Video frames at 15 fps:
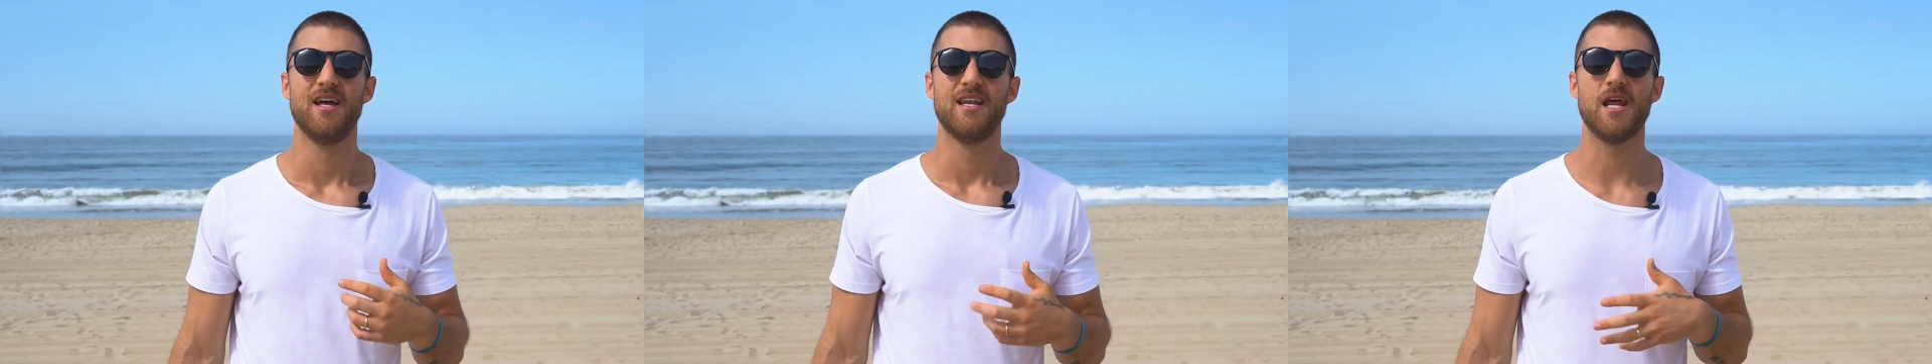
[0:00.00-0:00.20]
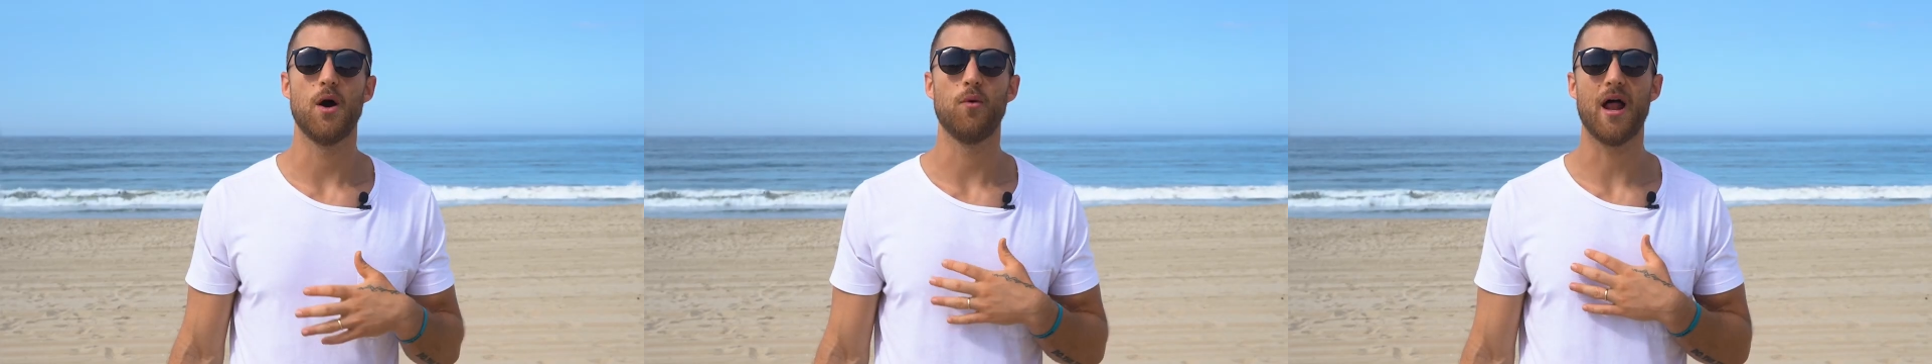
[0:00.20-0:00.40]

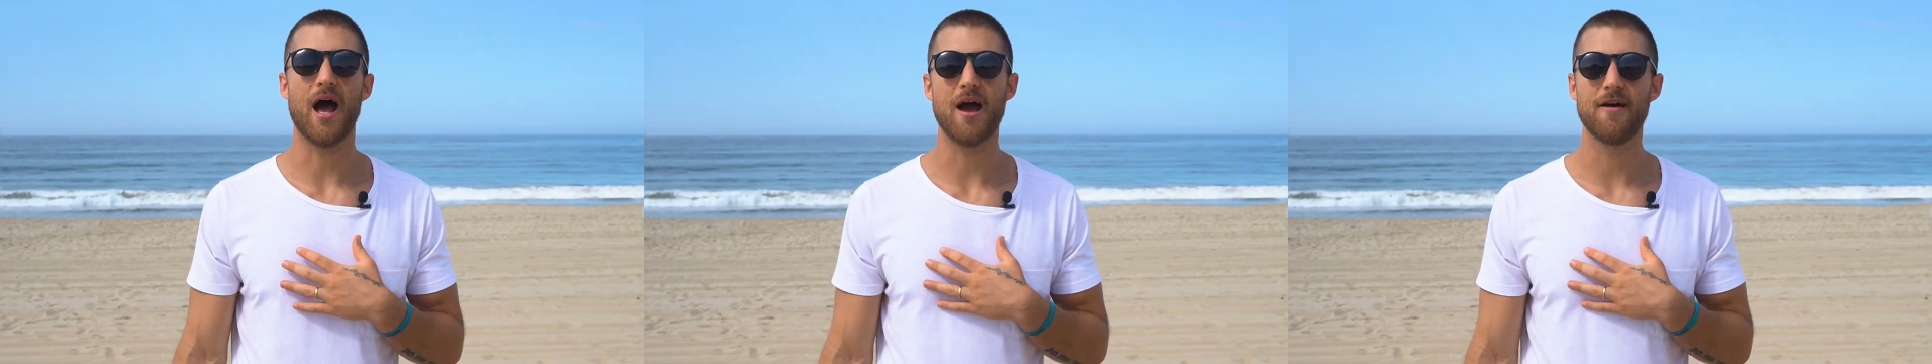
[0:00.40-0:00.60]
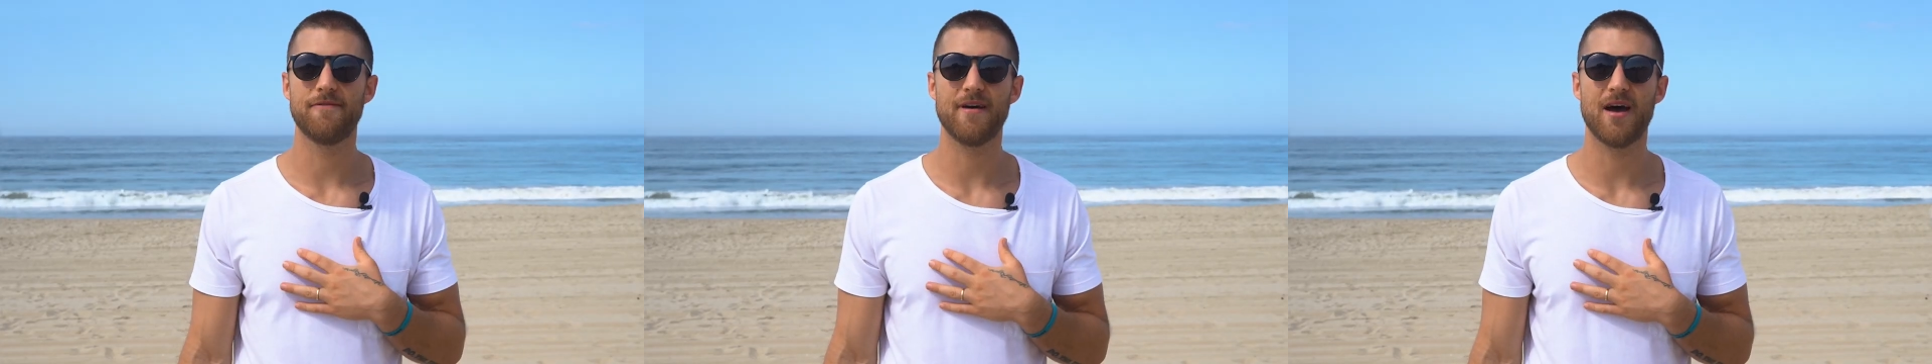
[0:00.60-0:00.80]
Now, what
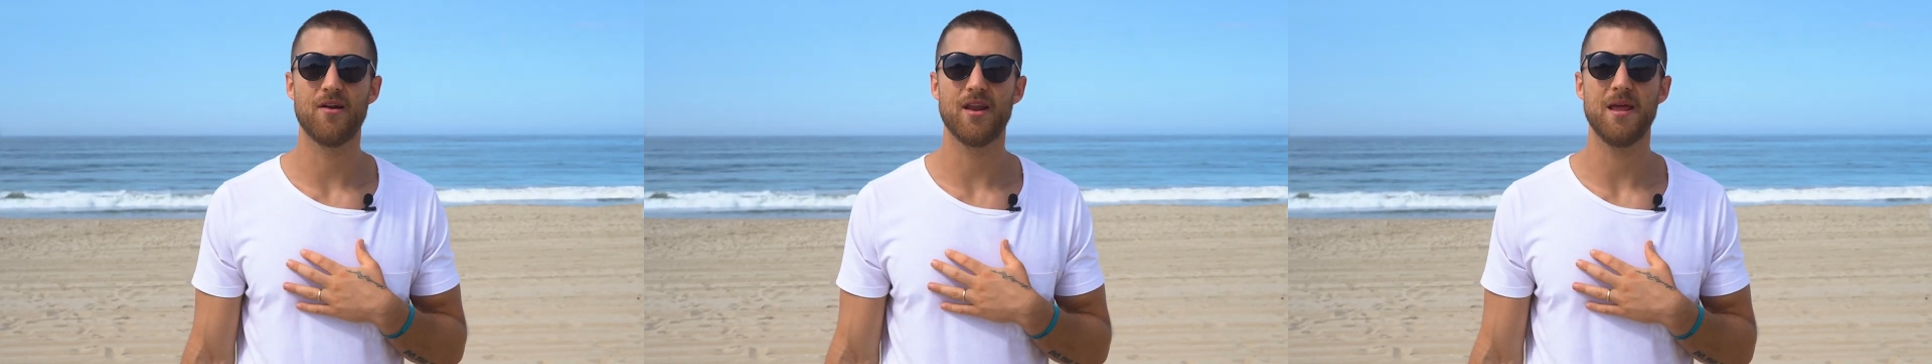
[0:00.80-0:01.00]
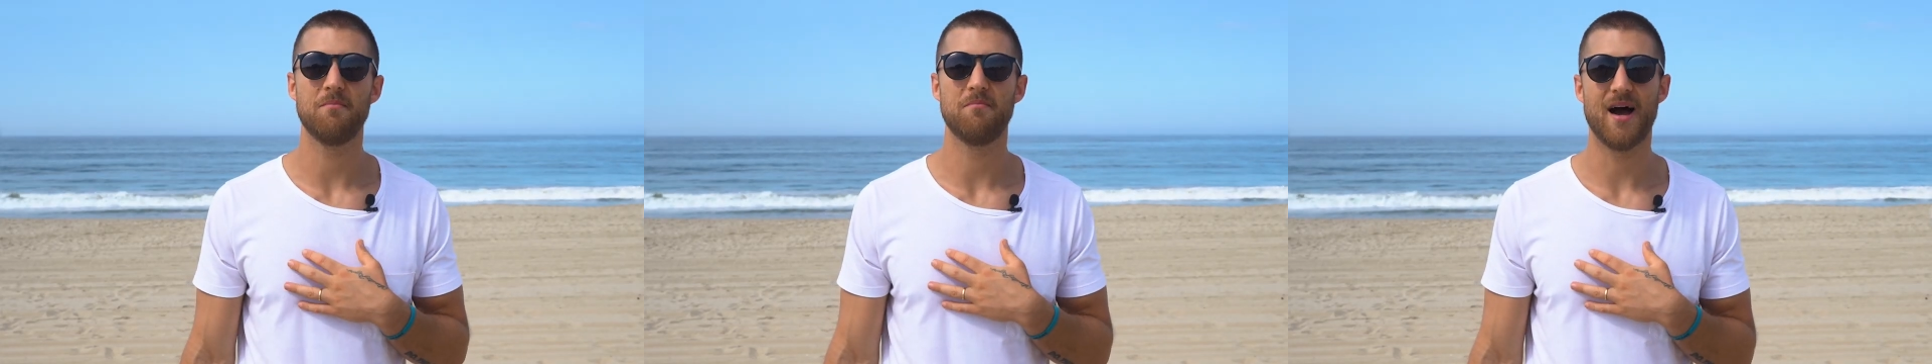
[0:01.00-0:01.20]
I found
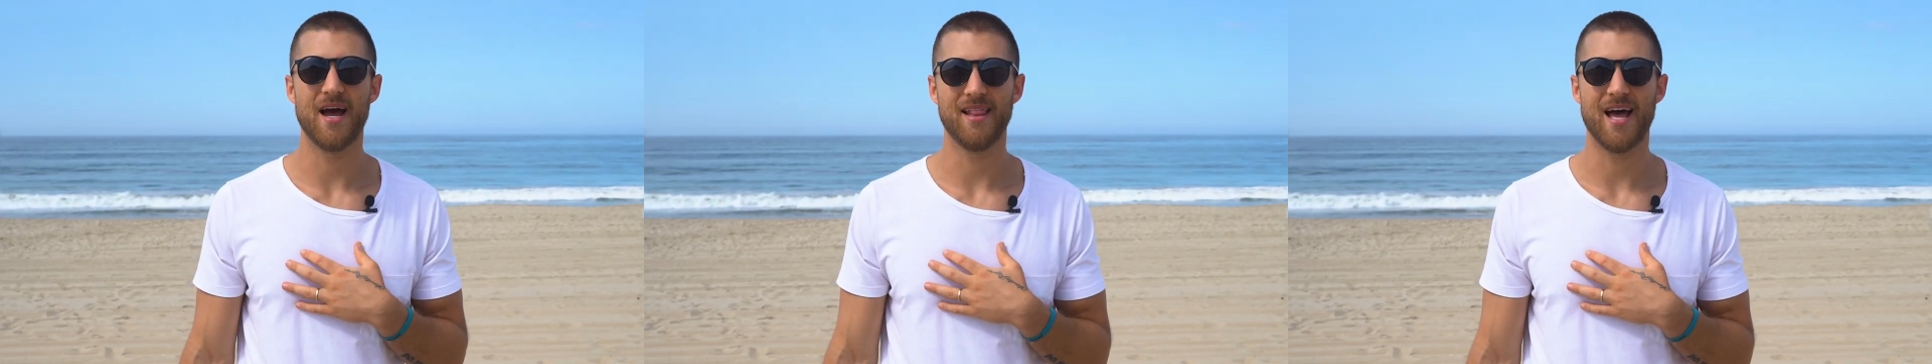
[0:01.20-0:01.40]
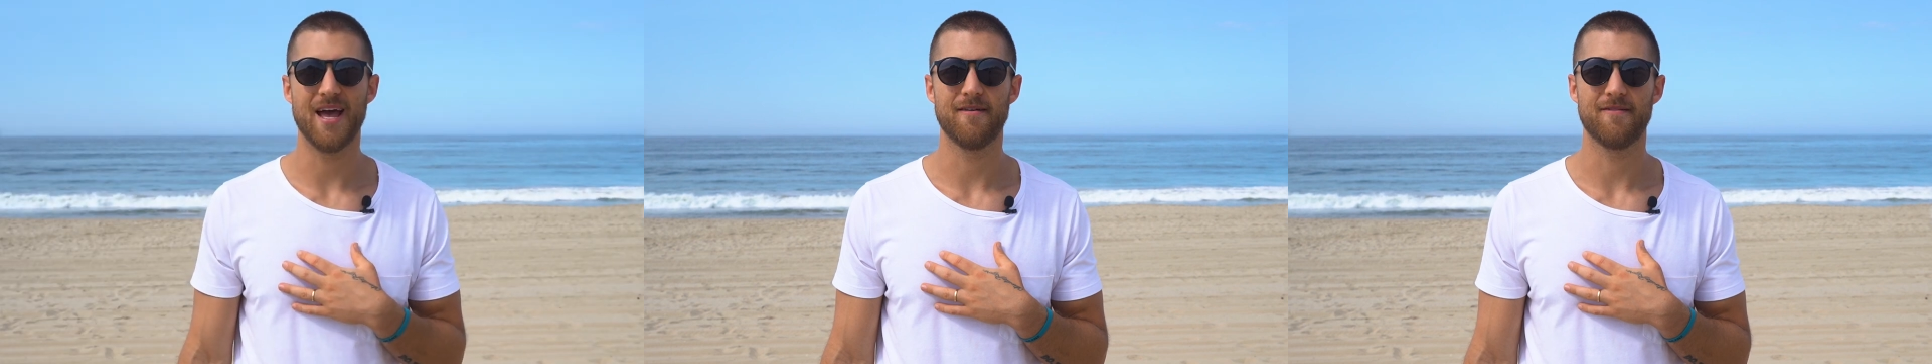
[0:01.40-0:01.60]
in my
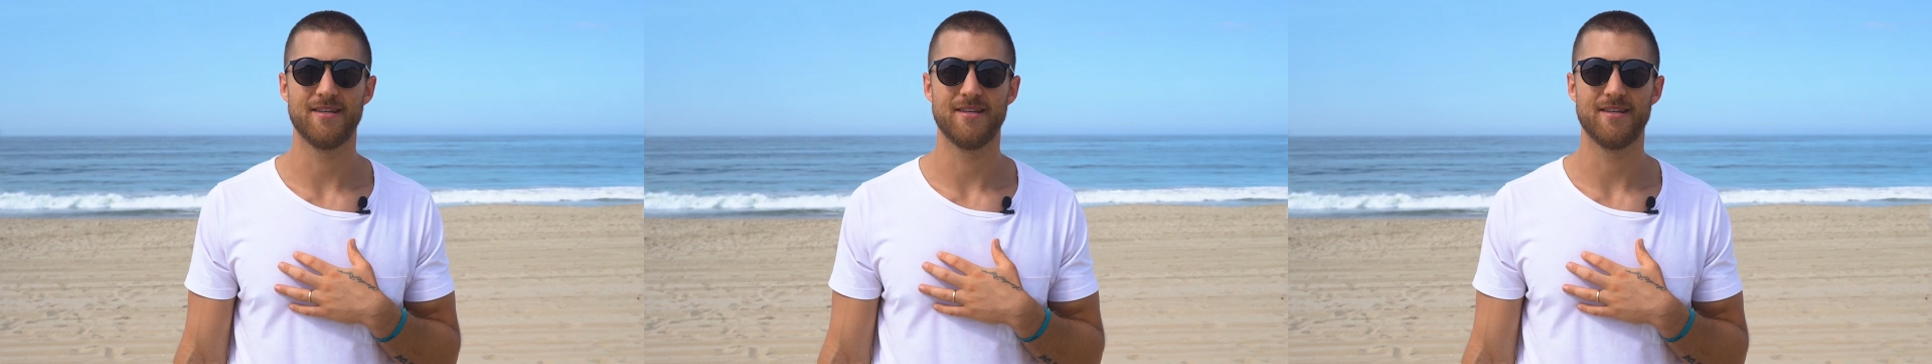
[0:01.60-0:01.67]
life